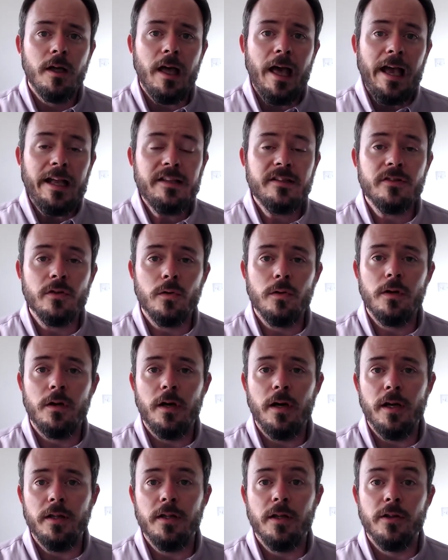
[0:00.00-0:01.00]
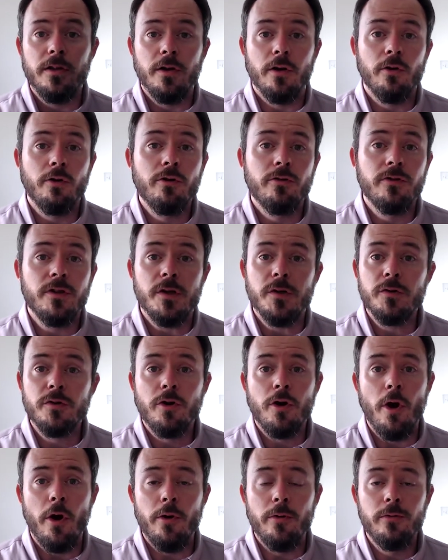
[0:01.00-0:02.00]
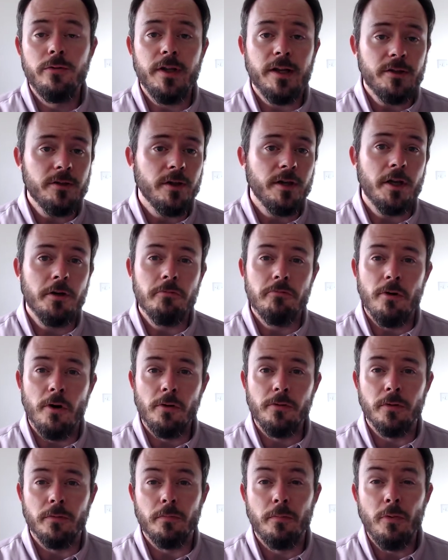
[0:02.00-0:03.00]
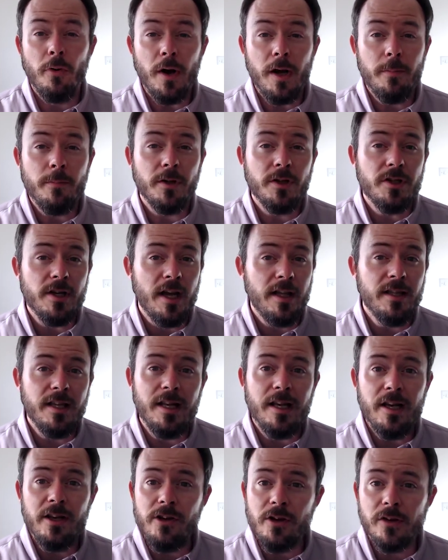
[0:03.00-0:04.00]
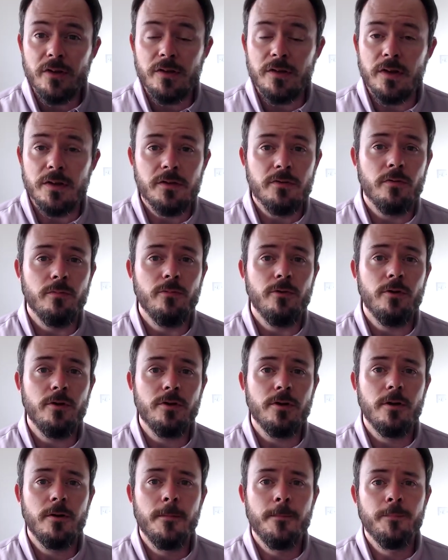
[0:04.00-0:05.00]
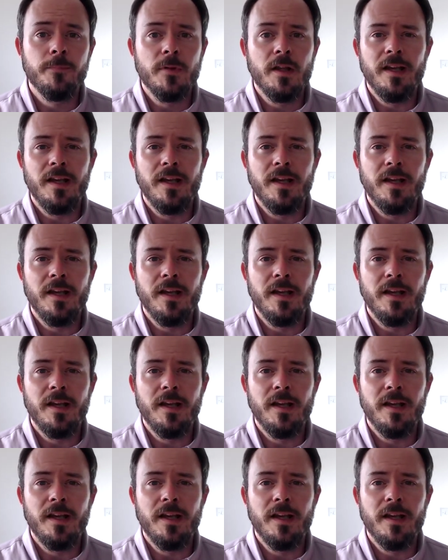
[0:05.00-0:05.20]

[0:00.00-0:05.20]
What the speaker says: It's online. There's code that you can run on pretty much any Linux distribution.